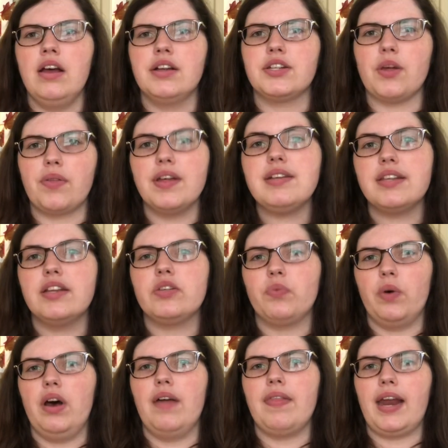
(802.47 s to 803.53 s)
So this is
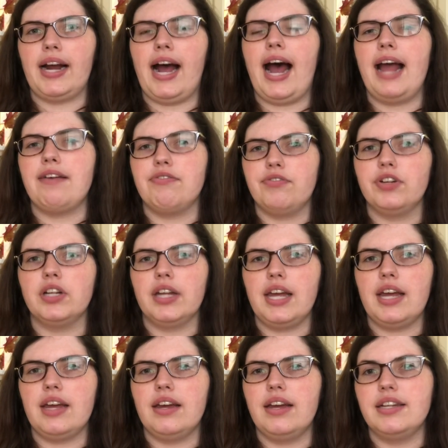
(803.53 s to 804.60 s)
one that I
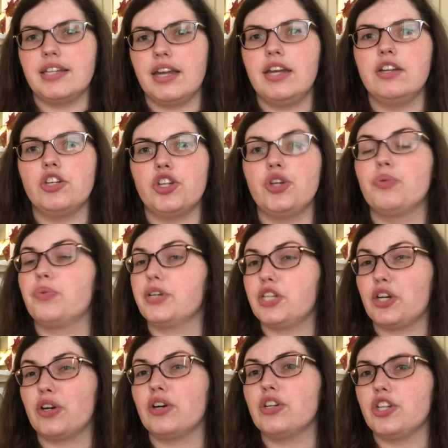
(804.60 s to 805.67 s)
fully intend to
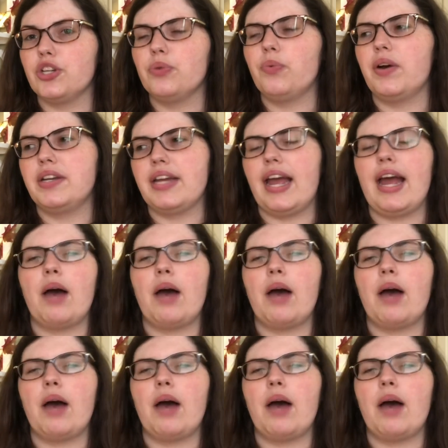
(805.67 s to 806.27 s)
return to one day.